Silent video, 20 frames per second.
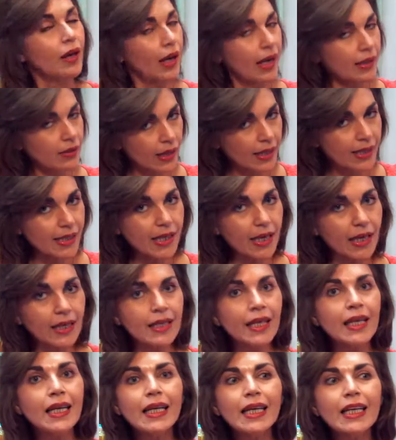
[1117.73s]
As I
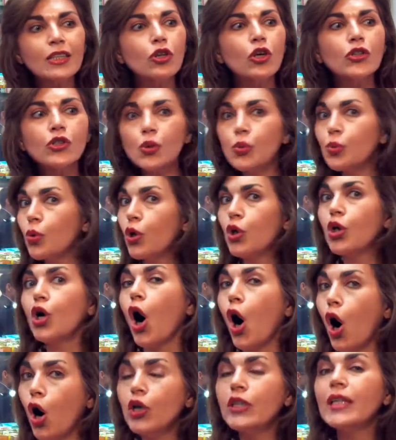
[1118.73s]
said, it doesn't work
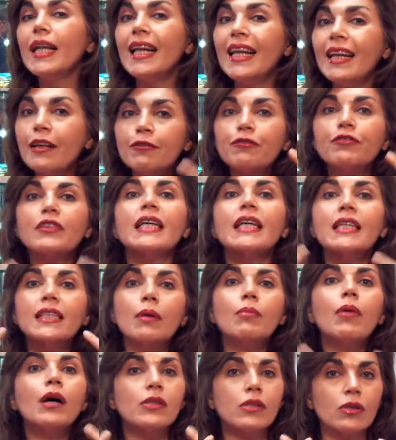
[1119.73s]
on lifting
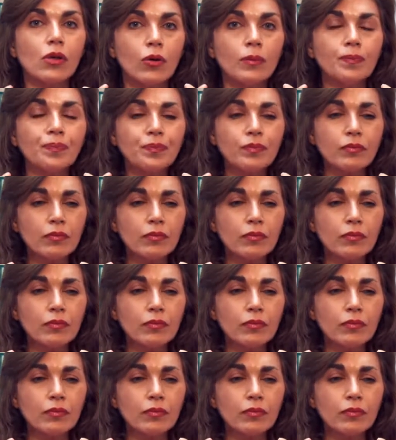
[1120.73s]
the muscle.